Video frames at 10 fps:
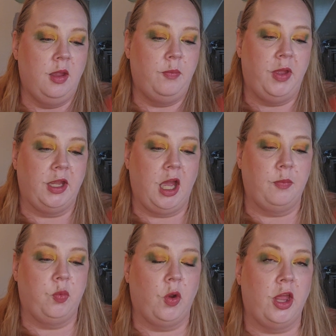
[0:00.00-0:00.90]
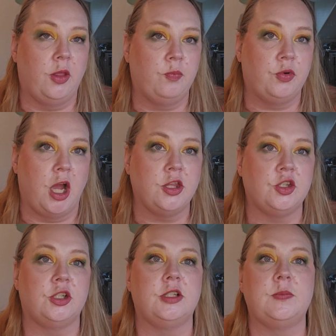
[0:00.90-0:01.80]
pick up with
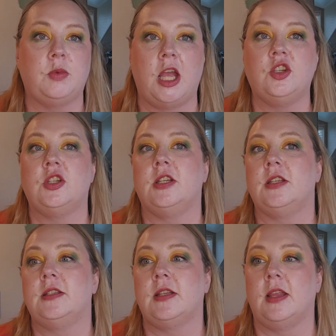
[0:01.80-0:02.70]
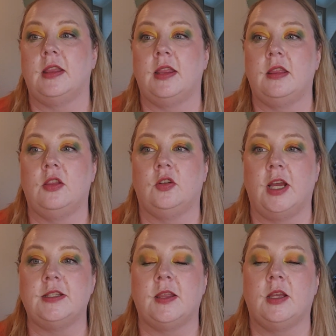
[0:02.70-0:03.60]
bronzers, blushes, and the
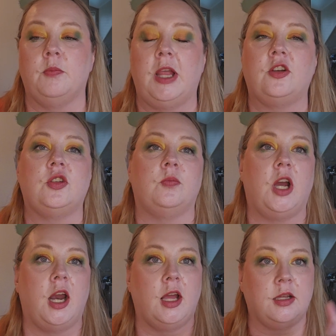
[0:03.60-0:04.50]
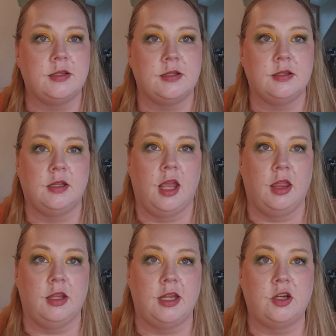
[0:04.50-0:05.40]
rest of the complexion products in
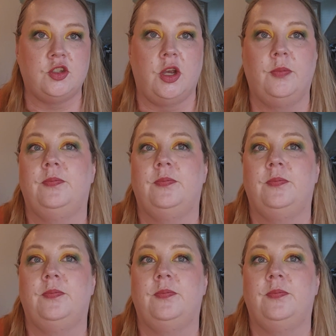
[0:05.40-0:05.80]
the next show.